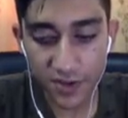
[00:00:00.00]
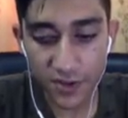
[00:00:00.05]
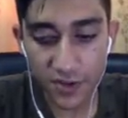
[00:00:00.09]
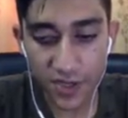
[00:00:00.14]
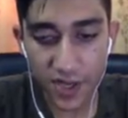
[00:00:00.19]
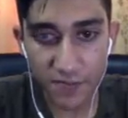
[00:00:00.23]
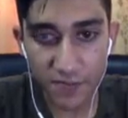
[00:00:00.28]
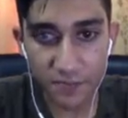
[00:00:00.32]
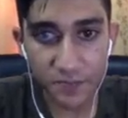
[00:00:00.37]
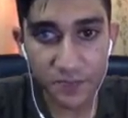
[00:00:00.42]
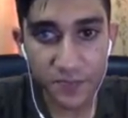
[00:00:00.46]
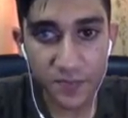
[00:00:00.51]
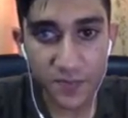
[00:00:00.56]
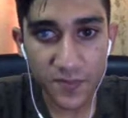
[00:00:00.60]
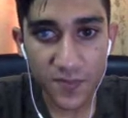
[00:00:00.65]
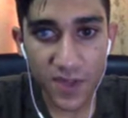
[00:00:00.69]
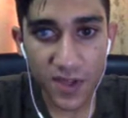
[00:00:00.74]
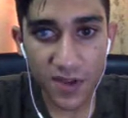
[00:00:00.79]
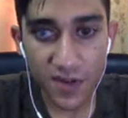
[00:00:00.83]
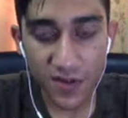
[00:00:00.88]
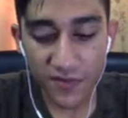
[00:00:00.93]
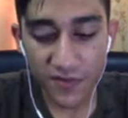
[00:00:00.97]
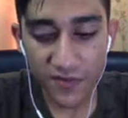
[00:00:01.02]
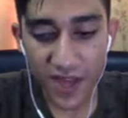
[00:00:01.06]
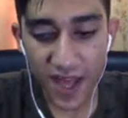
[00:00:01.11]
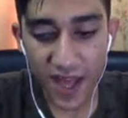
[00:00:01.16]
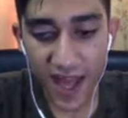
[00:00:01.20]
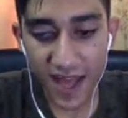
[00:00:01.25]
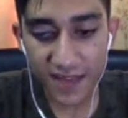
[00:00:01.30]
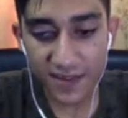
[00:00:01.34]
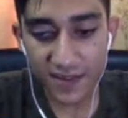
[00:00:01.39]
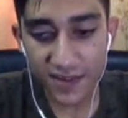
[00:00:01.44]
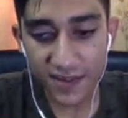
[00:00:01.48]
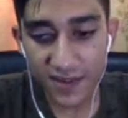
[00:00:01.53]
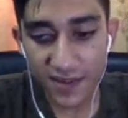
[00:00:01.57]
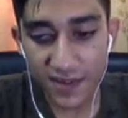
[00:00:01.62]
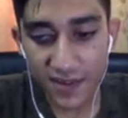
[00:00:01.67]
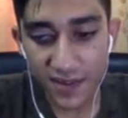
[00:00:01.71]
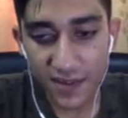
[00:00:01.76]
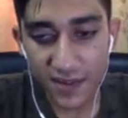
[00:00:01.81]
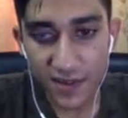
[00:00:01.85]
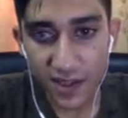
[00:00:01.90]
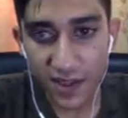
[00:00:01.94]
Okay, we add
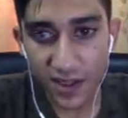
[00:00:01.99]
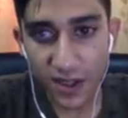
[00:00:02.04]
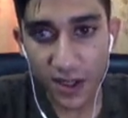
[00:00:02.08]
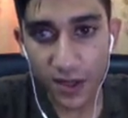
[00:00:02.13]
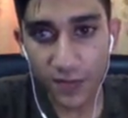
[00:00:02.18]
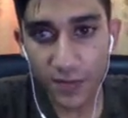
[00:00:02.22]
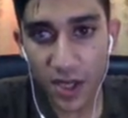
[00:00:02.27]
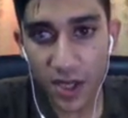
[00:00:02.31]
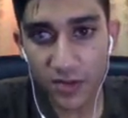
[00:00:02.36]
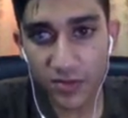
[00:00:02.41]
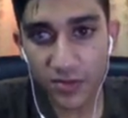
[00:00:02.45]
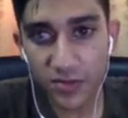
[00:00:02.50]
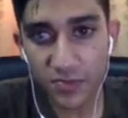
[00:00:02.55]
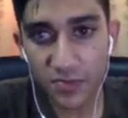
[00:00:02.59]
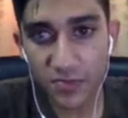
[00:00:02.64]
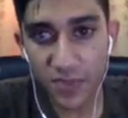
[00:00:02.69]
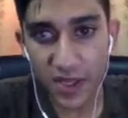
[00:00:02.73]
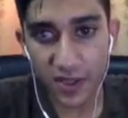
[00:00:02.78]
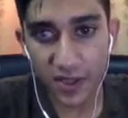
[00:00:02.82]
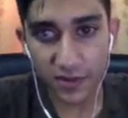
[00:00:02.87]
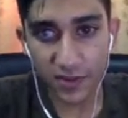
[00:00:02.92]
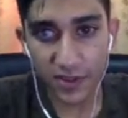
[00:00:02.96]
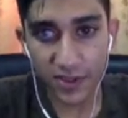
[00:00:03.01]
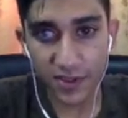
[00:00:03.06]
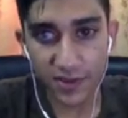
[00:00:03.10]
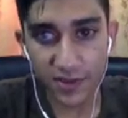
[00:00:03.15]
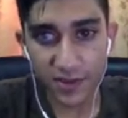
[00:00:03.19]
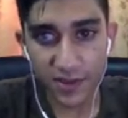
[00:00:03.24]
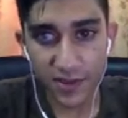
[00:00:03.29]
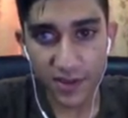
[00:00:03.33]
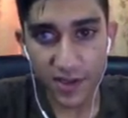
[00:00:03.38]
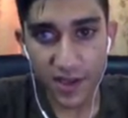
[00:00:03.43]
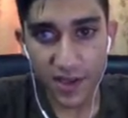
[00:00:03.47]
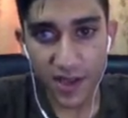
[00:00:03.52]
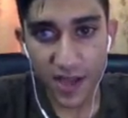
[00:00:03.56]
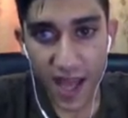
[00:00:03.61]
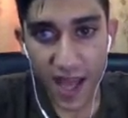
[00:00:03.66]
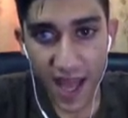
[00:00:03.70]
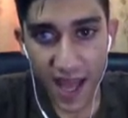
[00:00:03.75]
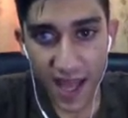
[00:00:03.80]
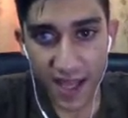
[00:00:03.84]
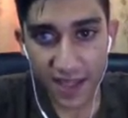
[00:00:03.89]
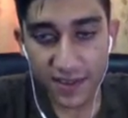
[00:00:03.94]
command build,
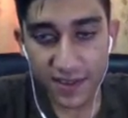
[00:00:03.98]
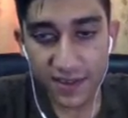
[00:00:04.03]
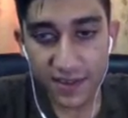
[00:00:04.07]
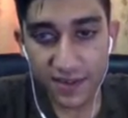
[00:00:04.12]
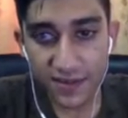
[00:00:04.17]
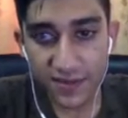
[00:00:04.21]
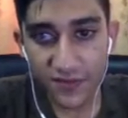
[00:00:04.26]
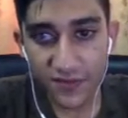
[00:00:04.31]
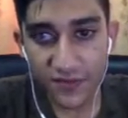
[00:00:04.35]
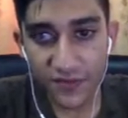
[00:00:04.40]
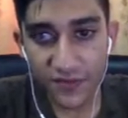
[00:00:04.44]
and